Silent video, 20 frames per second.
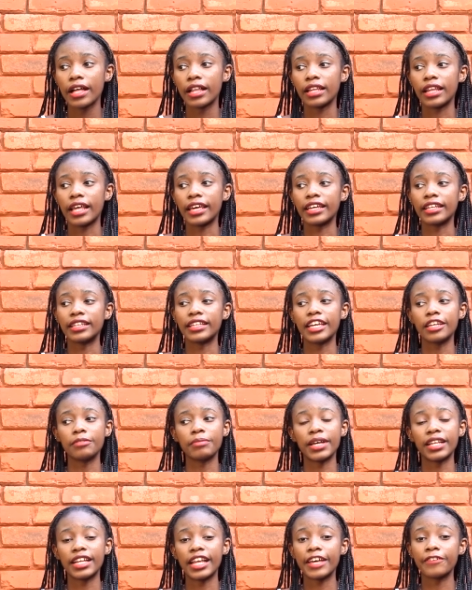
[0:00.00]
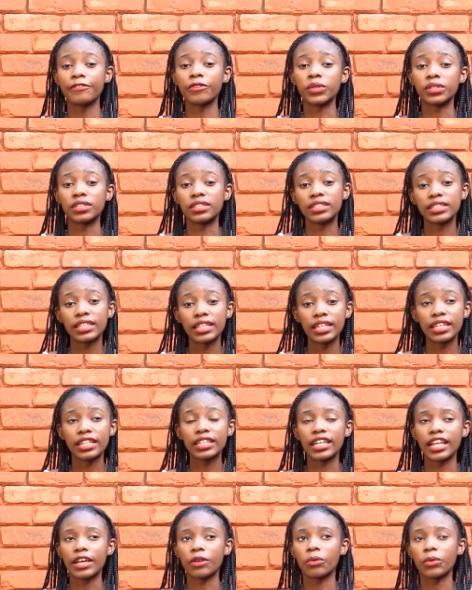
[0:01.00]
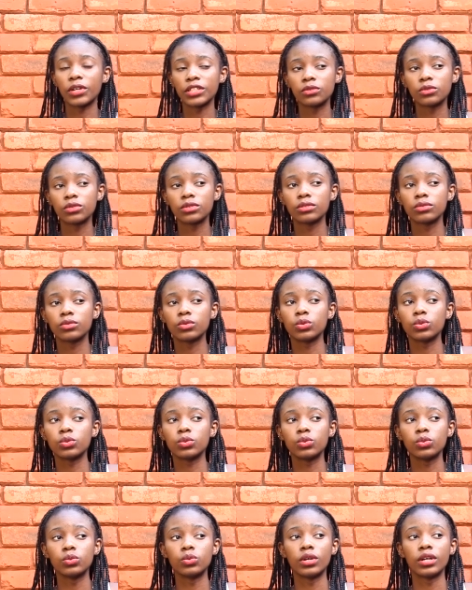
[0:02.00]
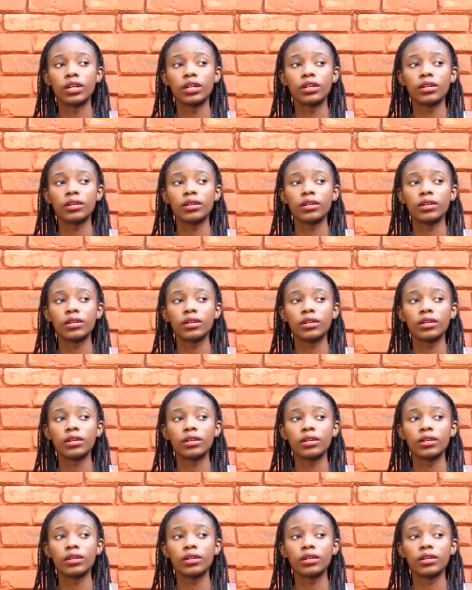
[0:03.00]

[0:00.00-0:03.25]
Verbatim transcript: like a day in my life on set like what to